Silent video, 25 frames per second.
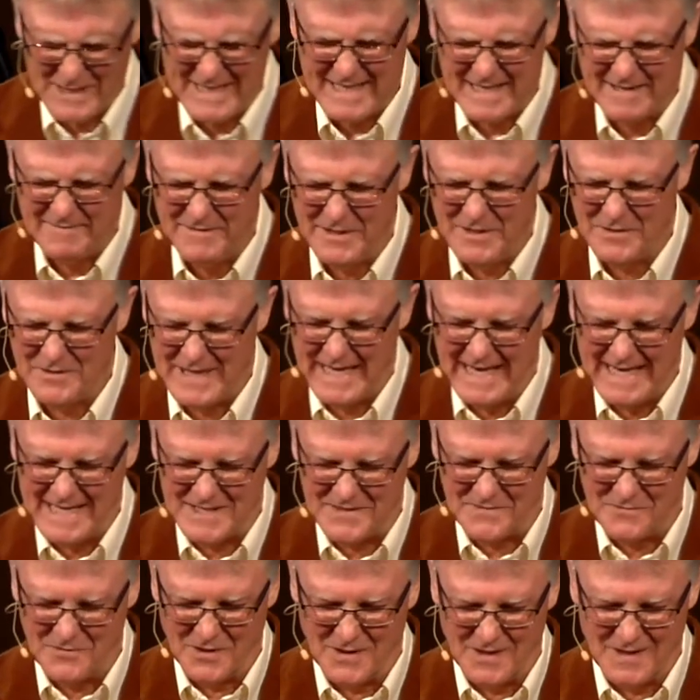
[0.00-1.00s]
give you
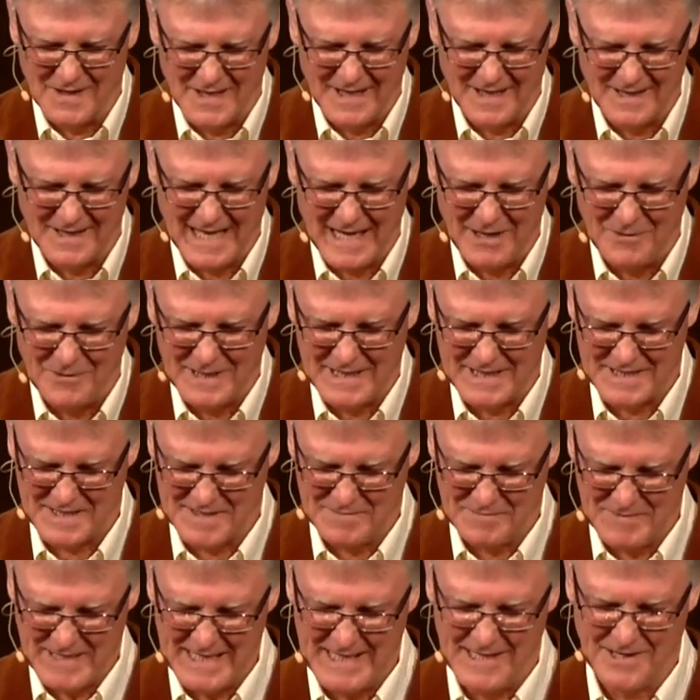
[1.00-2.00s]
thanks for allowing us to
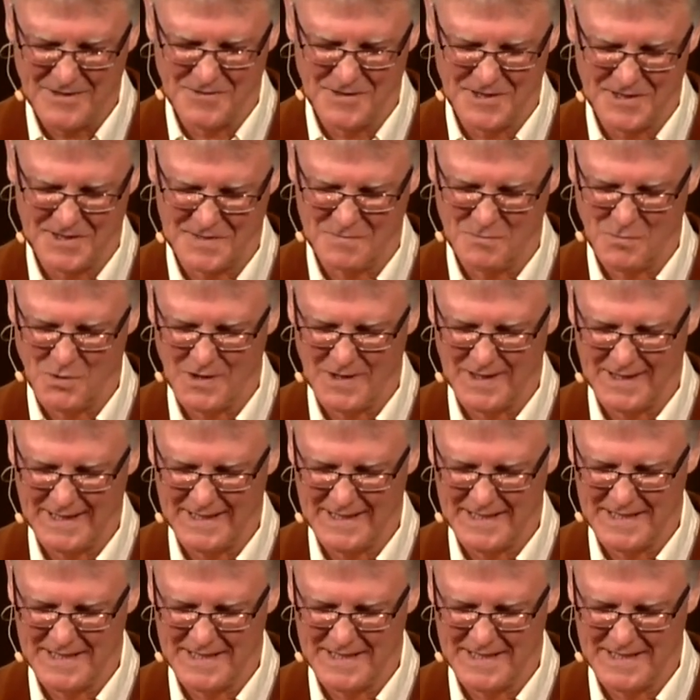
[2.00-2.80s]
be here this morning.